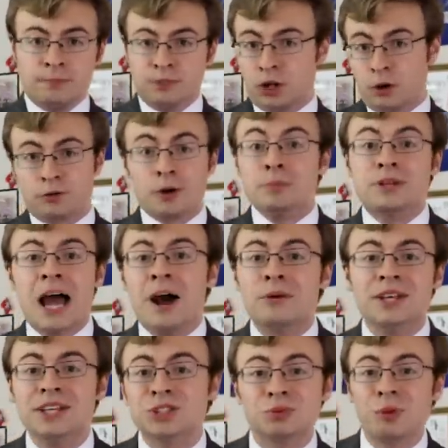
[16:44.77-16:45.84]
you know, from down
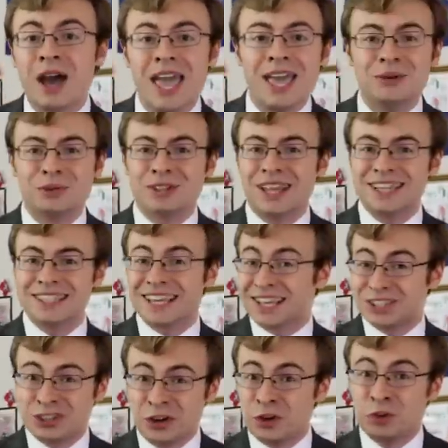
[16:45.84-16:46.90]
his way and would like to
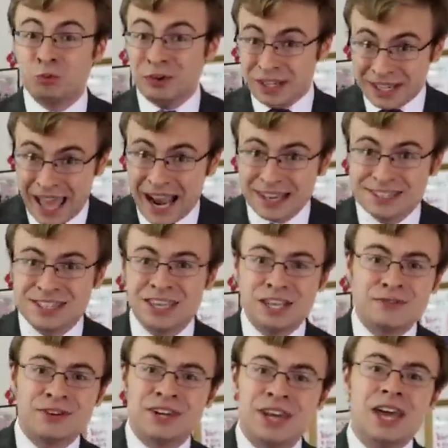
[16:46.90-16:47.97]
get started reenacting
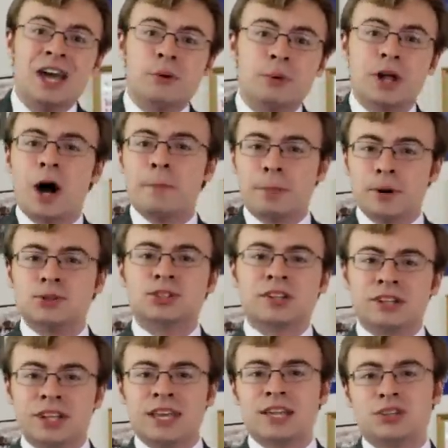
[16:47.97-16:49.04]
even, well, I'll post a
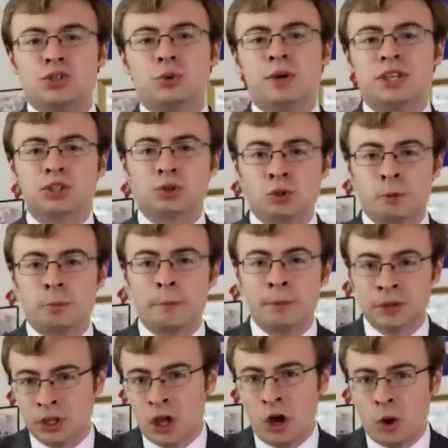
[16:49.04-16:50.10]
link to his group
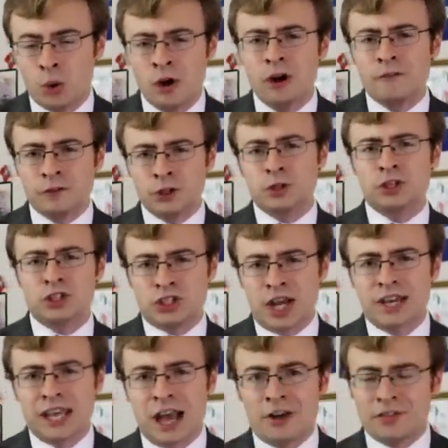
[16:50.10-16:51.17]
below for you to
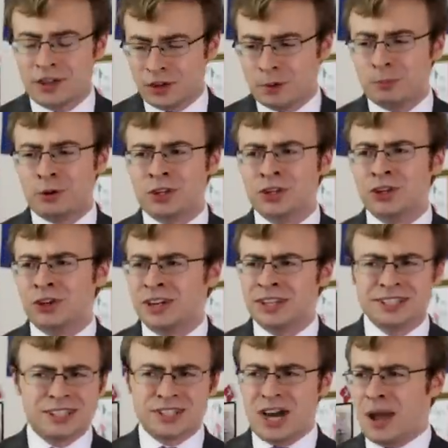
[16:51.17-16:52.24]
check out. They look pretty good, and
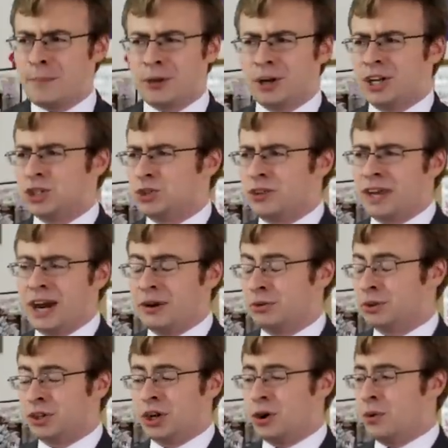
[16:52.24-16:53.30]
it's a time period history that I
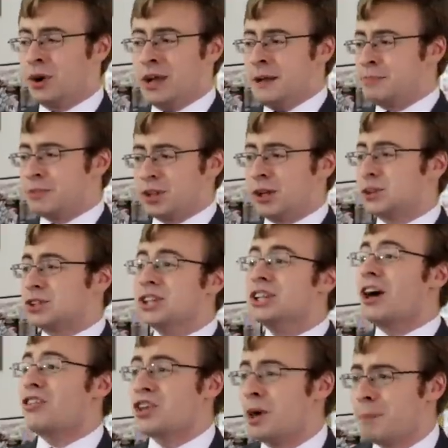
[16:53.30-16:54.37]
really know close to
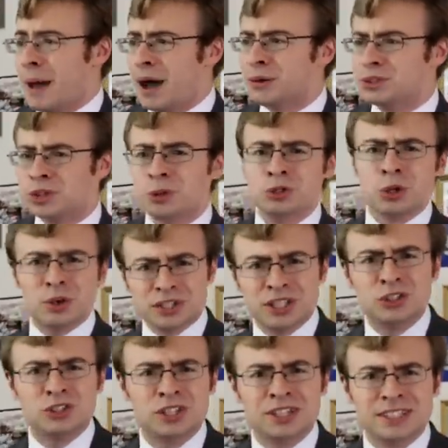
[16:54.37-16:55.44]
nothing about, so it's always
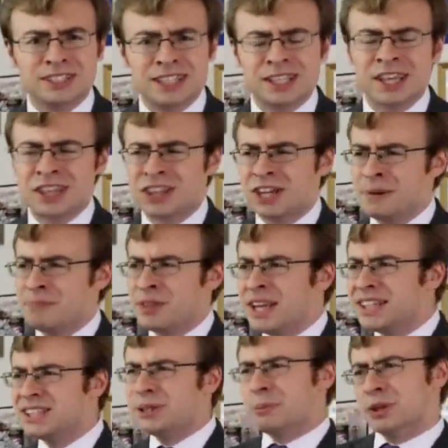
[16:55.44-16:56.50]
interesting to see, like, the
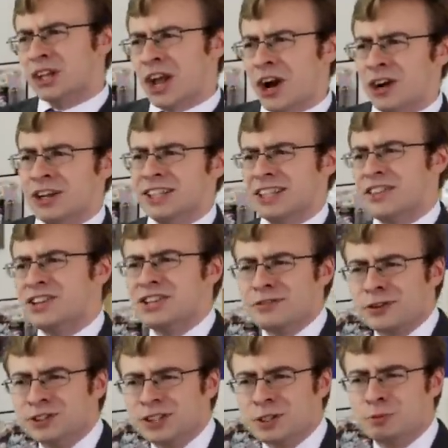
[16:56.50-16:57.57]
similarities and the
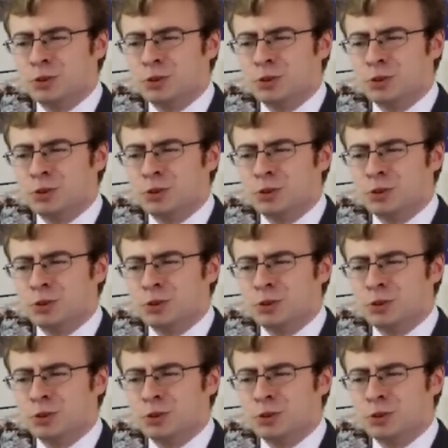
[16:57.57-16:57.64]
differences